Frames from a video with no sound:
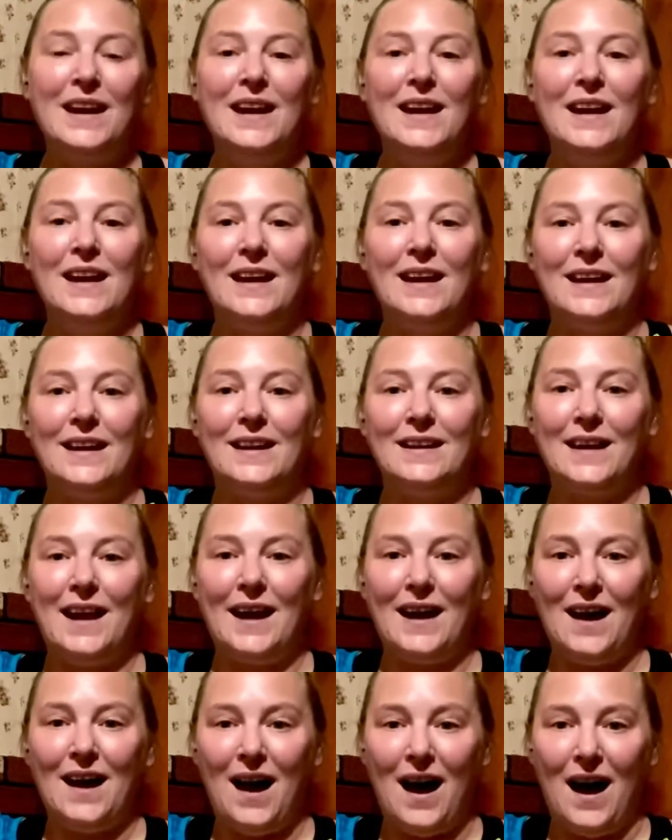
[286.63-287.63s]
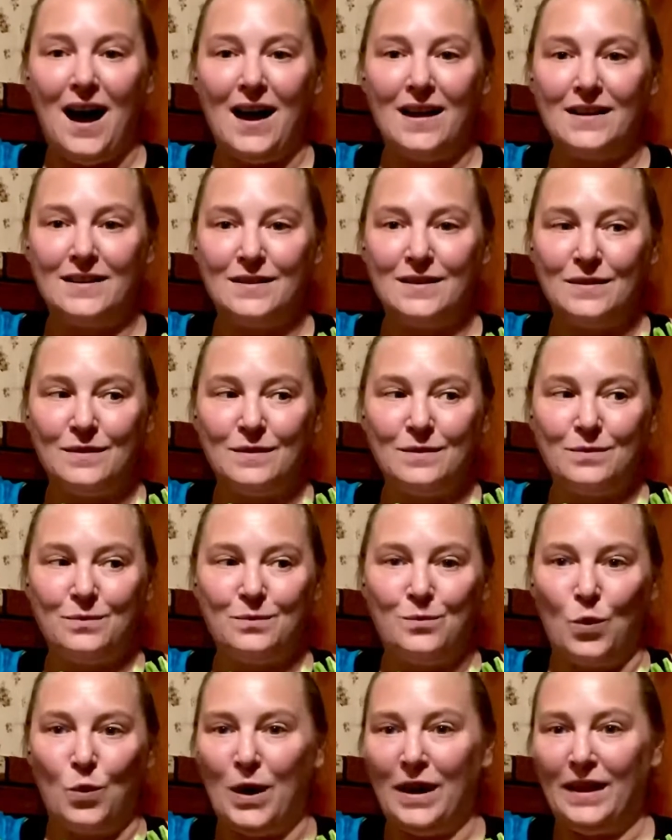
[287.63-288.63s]
in a hot,
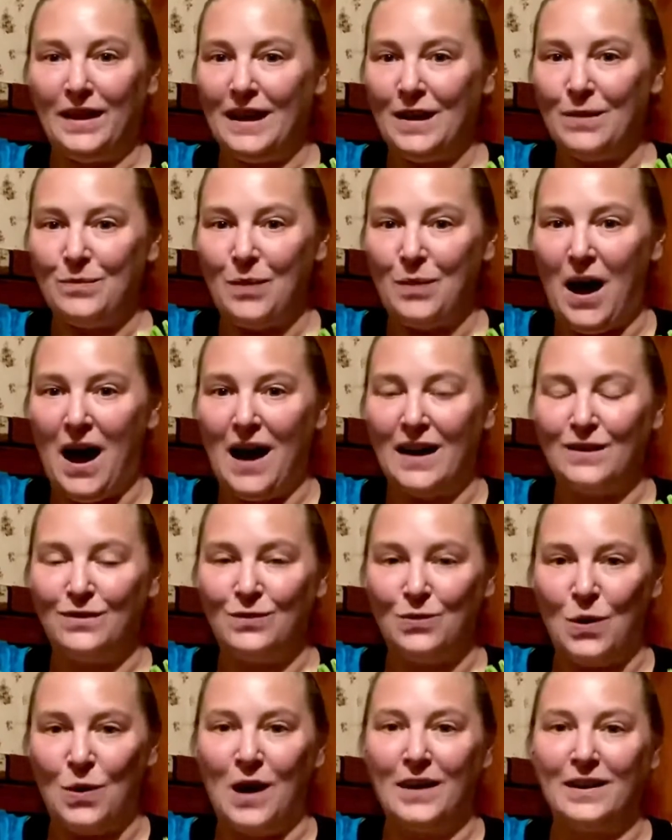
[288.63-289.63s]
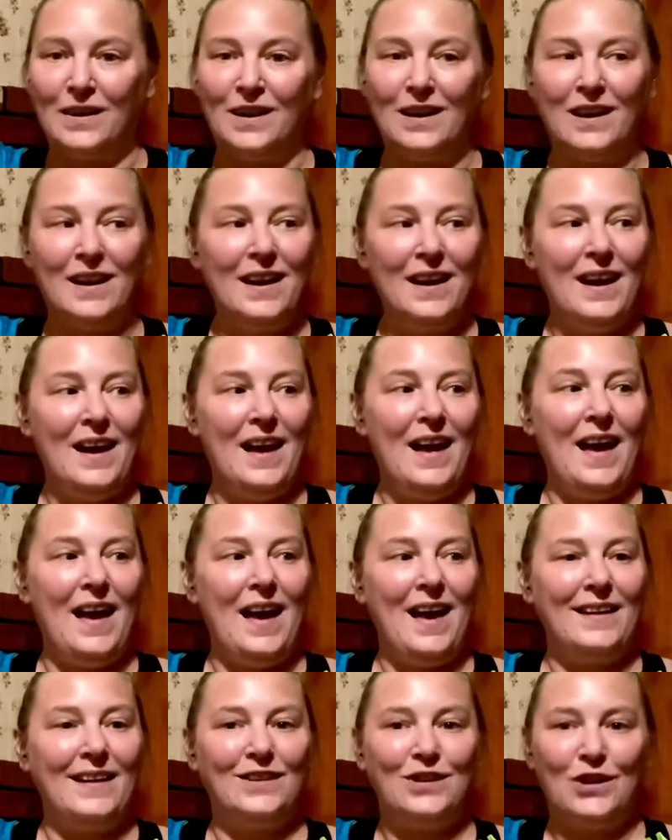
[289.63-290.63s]
boiling pot of water
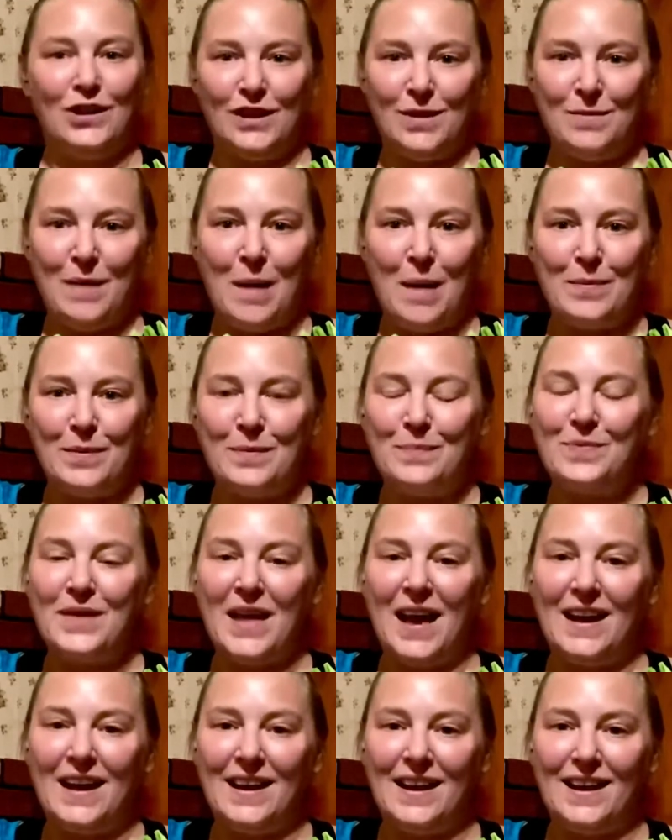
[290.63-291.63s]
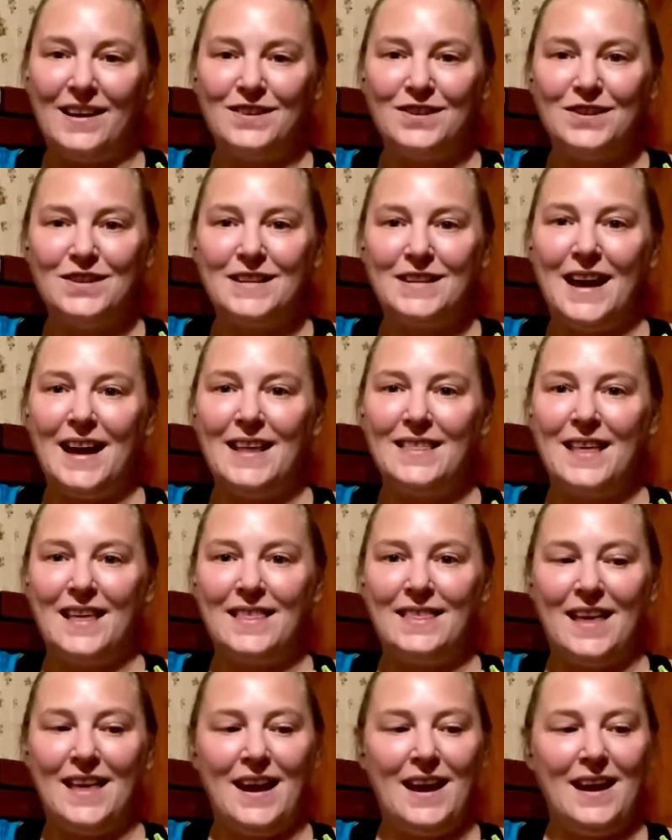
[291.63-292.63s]
and cook them up. And I understand that
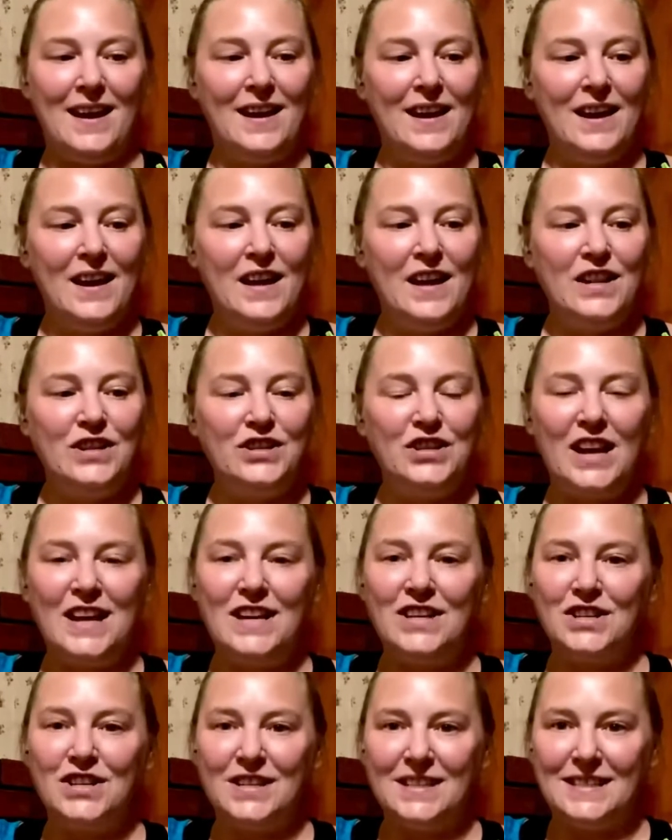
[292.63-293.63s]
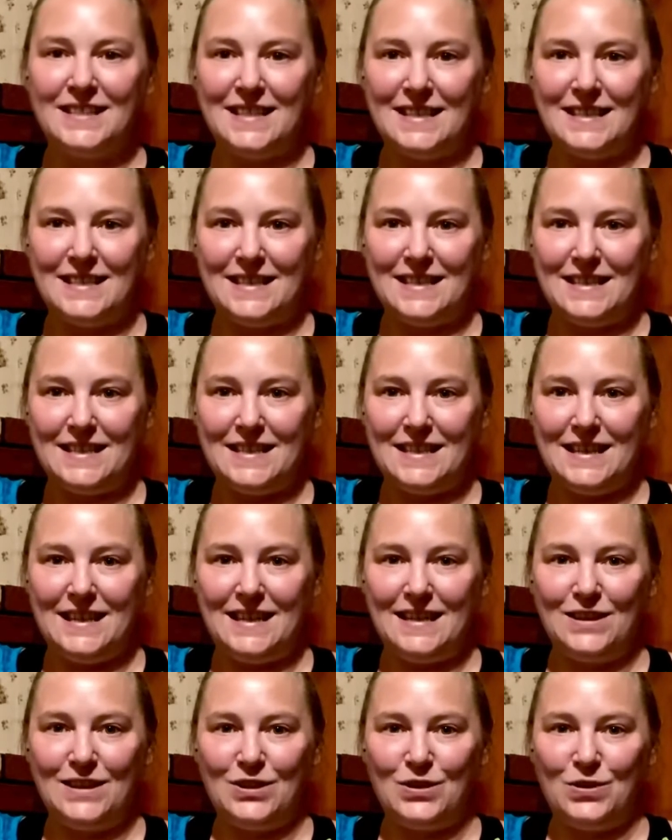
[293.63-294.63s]
they change
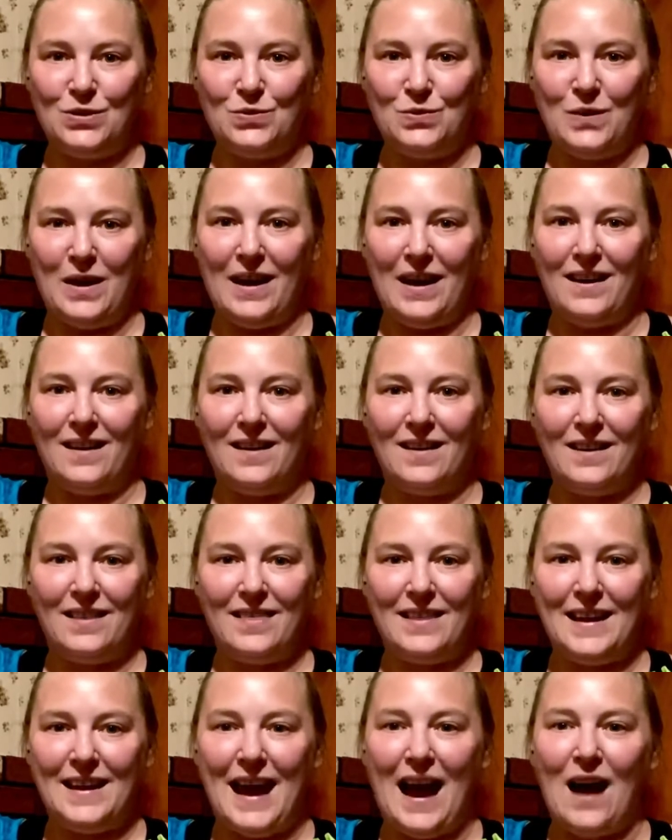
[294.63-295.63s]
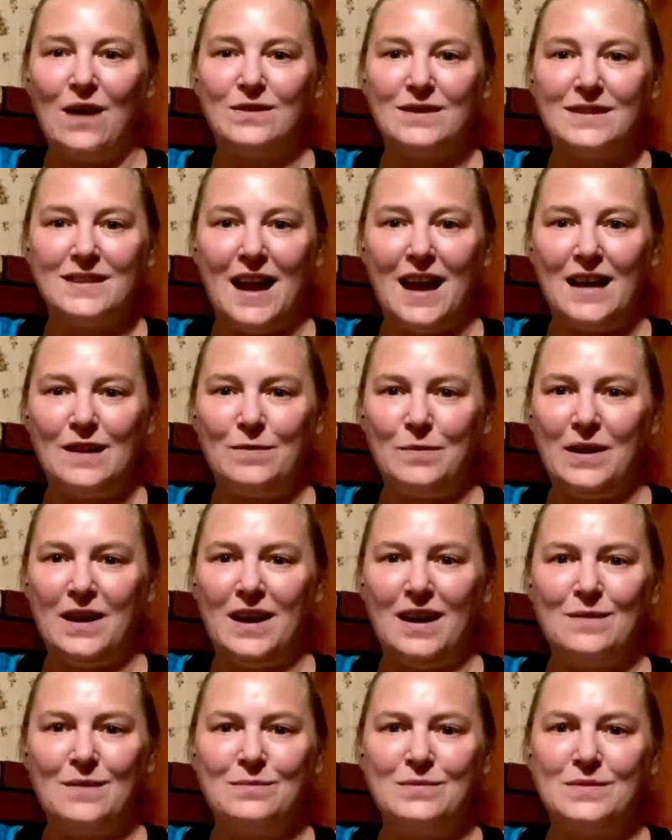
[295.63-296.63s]
consistency to where the outside
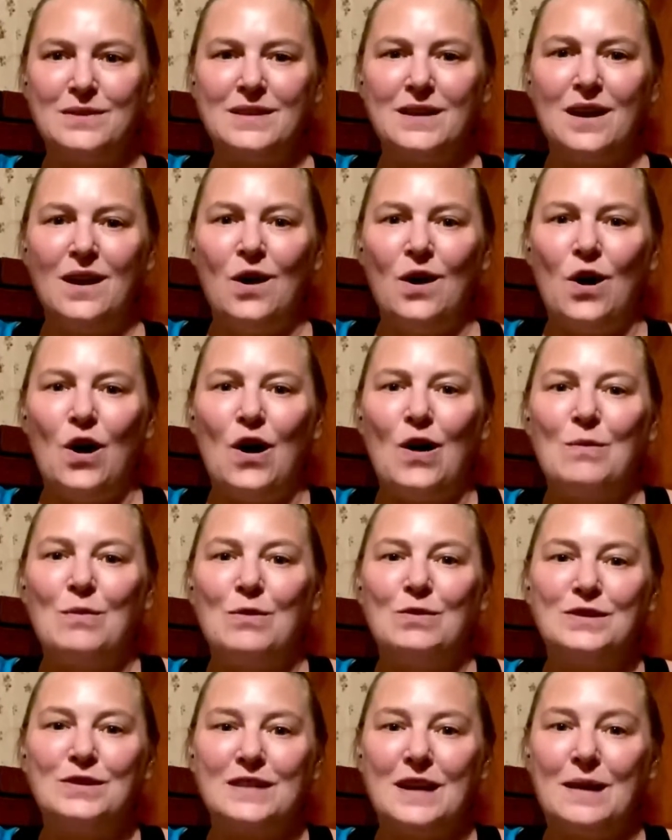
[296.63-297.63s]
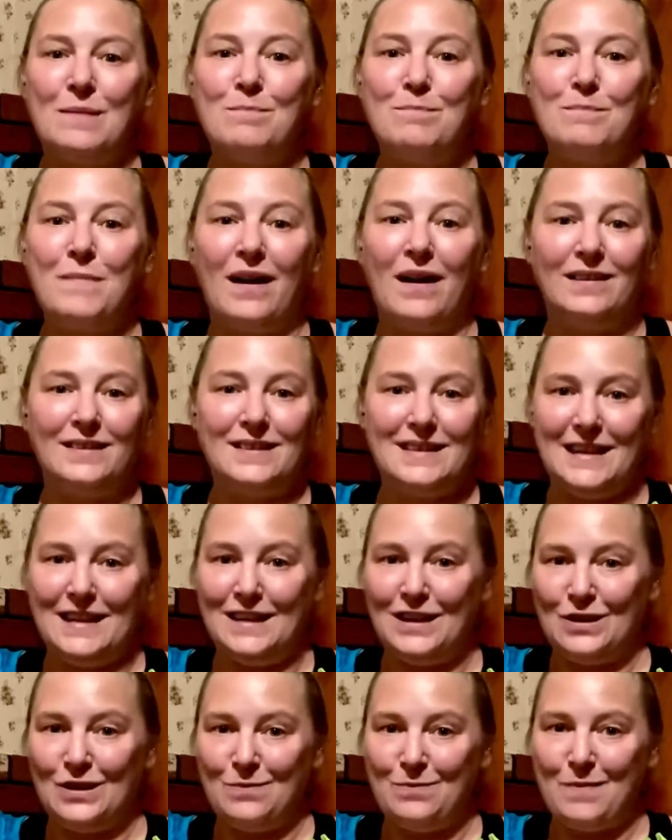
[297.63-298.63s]
becomes almost a melt in
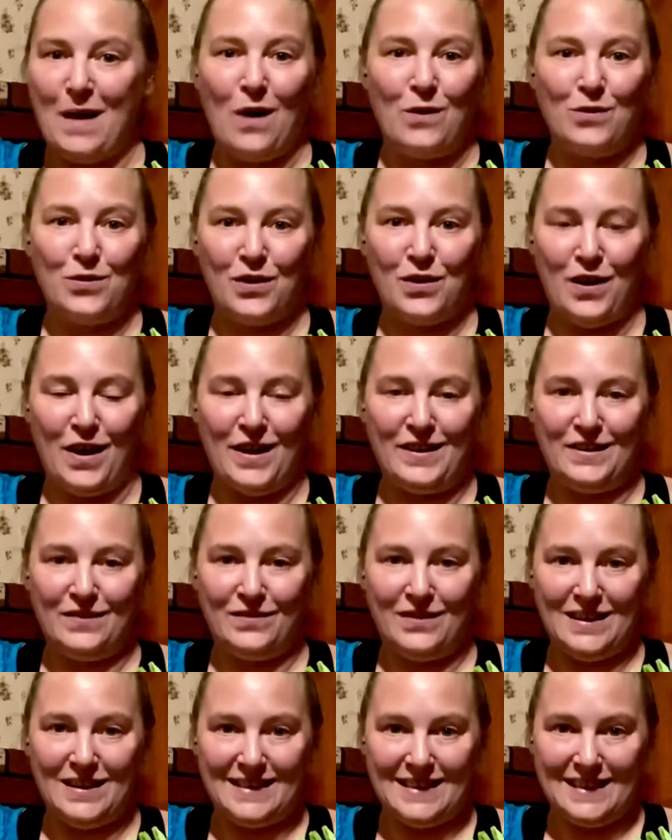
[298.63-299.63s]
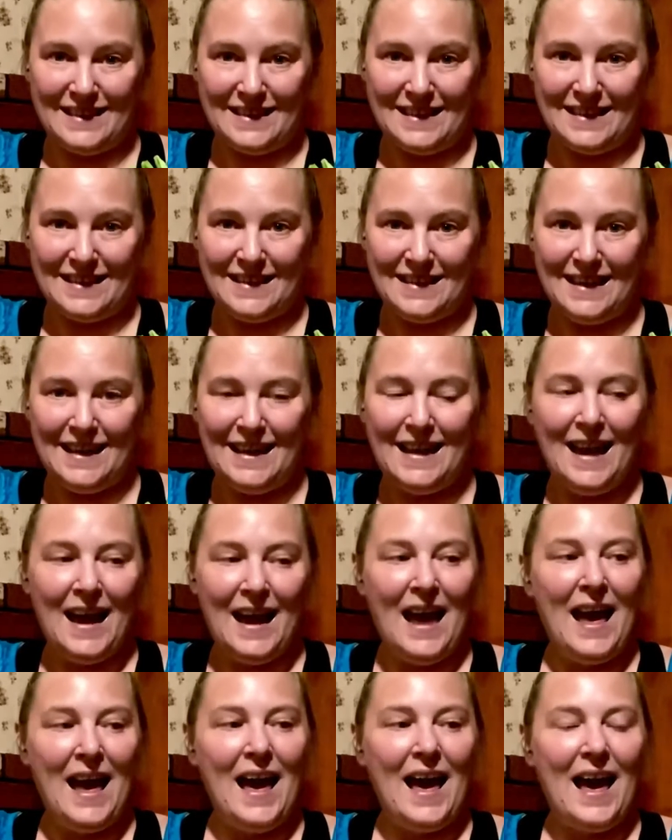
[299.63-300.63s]
your mouth kind of consistency.
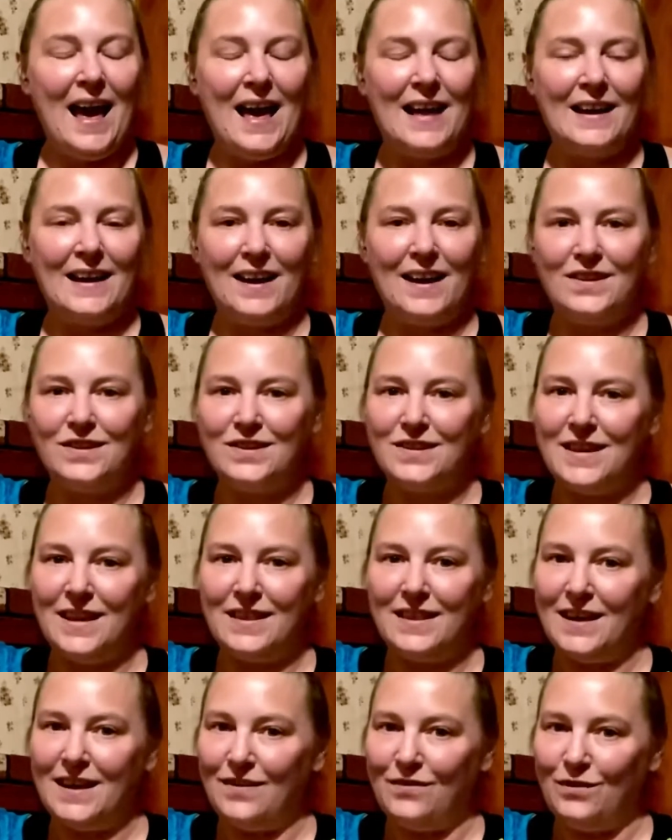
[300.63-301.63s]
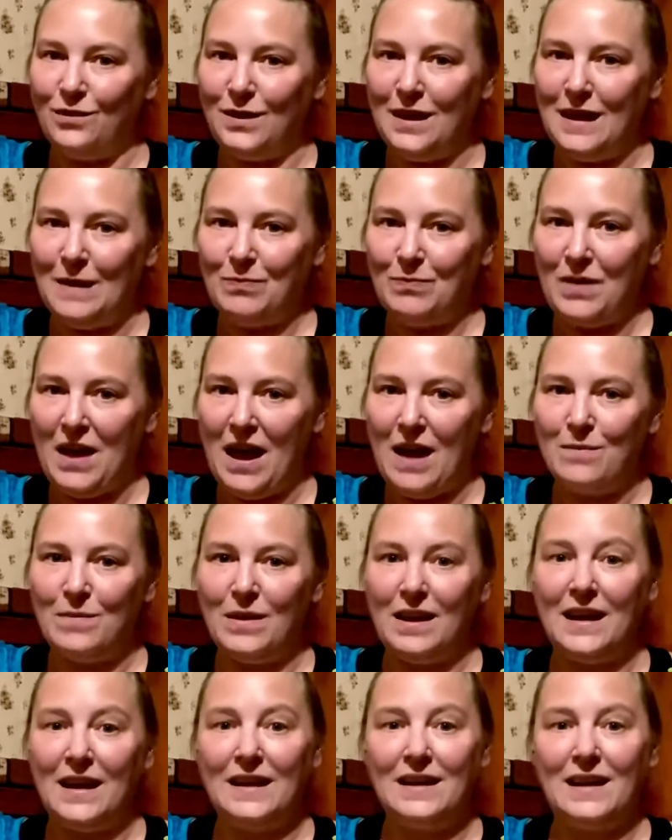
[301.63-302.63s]
And I understand that if you keep them
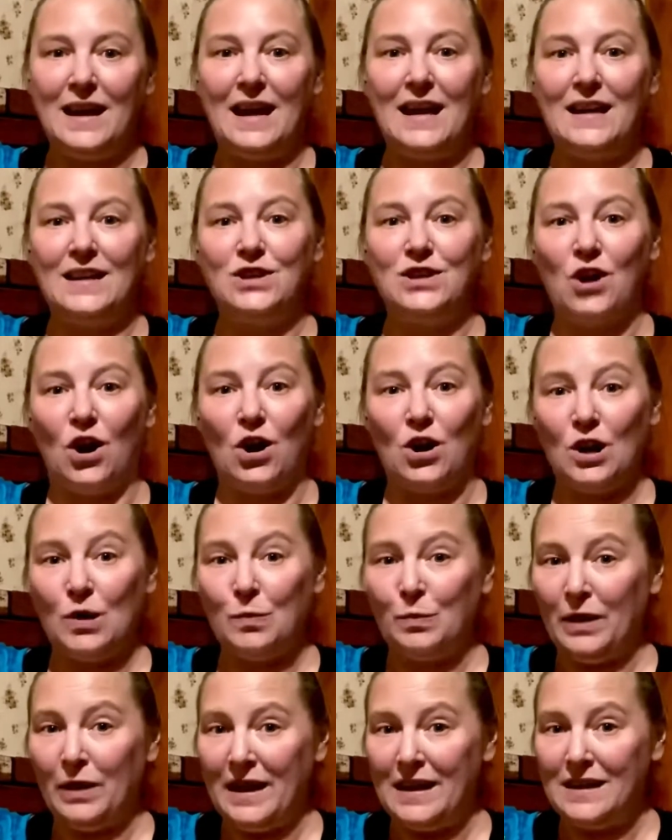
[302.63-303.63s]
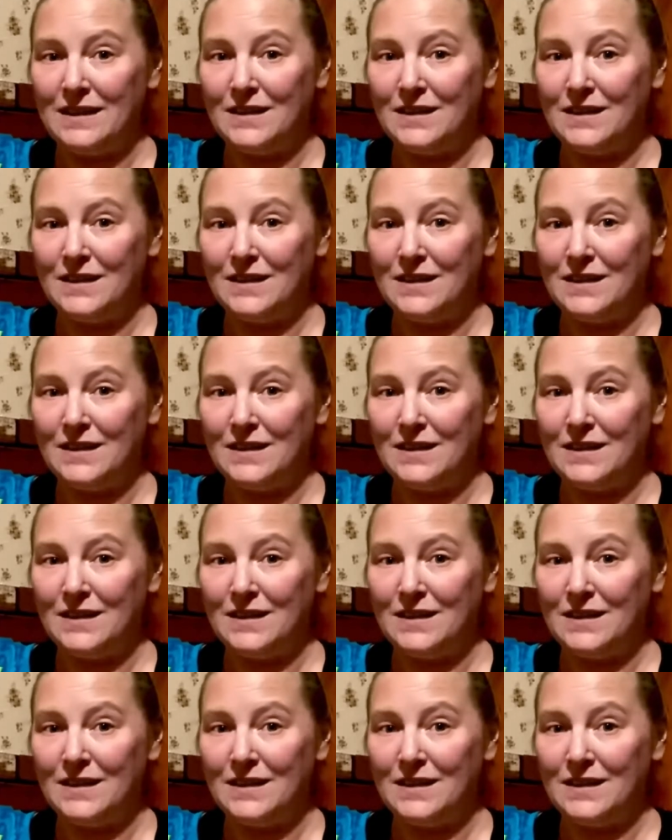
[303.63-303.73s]
in a dark place